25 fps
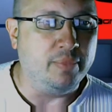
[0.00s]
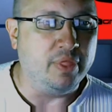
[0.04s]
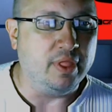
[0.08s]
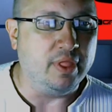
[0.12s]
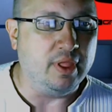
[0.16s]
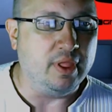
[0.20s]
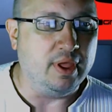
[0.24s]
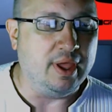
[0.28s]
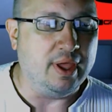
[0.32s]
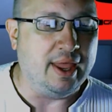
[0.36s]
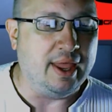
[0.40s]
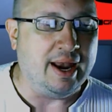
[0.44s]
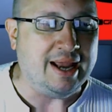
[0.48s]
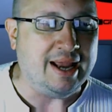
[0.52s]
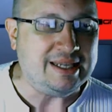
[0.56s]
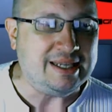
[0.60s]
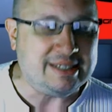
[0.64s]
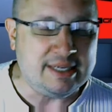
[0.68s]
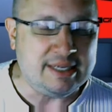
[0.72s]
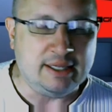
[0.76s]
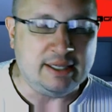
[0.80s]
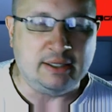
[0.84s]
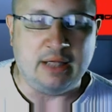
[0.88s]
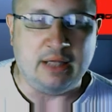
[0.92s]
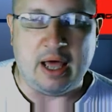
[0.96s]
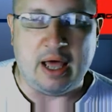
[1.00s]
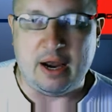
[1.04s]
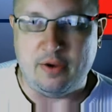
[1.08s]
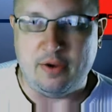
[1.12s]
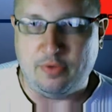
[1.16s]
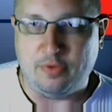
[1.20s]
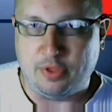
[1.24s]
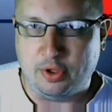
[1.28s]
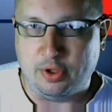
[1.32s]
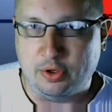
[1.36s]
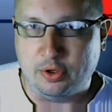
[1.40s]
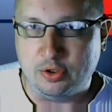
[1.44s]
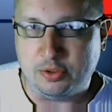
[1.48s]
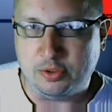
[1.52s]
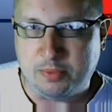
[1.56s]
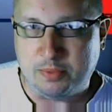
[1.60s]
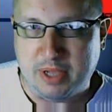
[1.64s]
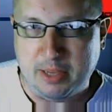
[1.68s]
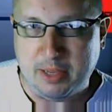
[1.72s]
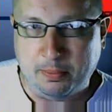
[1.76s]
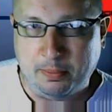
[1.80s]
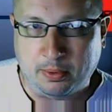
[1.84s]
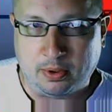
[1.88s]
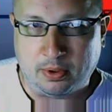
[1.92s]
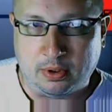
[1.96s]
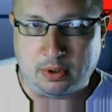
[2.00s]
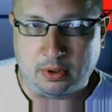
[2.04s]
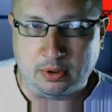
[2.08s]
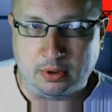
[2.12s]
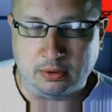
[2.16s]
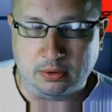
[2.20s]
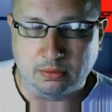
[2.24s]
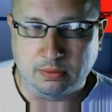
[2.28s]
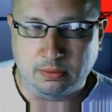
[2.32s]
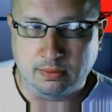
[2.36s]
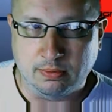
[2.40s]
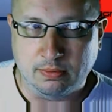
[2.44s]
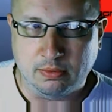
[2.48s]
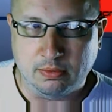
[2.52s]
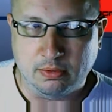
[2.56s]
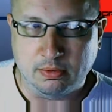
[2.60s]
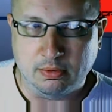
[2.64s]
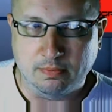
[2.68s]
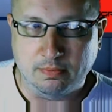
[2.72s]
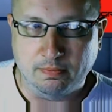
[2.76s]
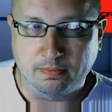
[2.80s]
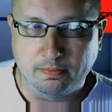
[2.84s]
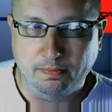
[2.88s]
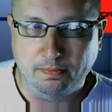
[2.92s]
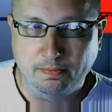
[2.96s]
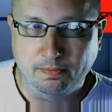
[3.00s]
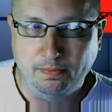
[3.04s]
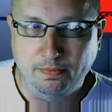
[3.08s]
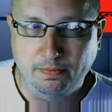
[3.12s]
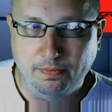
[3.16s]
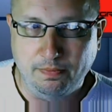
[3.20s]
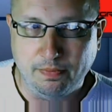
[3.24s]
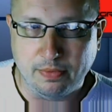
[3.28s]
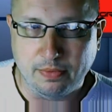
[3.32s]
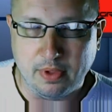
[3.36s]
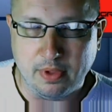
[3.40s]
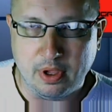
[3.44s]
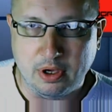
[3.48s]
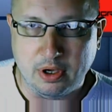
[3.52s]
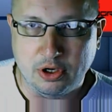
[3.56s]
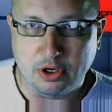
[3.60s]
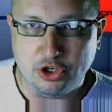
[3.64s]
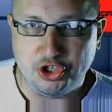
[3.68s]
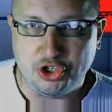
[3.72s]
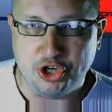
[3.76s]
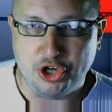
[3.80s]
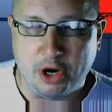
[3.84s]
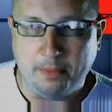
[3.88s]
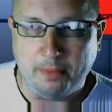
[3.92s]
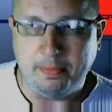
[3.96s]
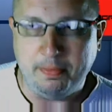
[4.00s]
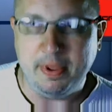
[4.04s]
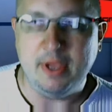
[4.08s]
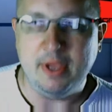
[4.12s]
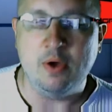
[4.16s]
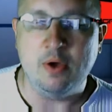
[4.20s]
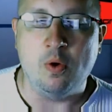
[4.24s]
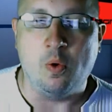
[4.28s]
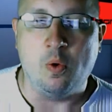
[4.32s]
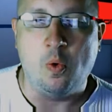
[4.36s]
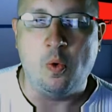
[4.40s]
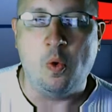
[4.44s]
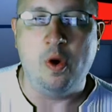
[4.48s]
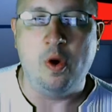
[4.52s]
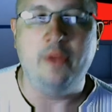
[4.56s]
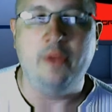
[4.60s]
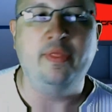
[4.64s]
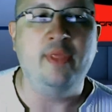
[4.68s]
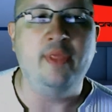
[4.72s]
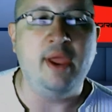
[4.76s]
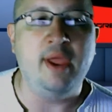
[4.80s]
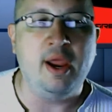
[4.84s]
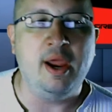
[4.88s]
And I see a lot of those people jumping on there,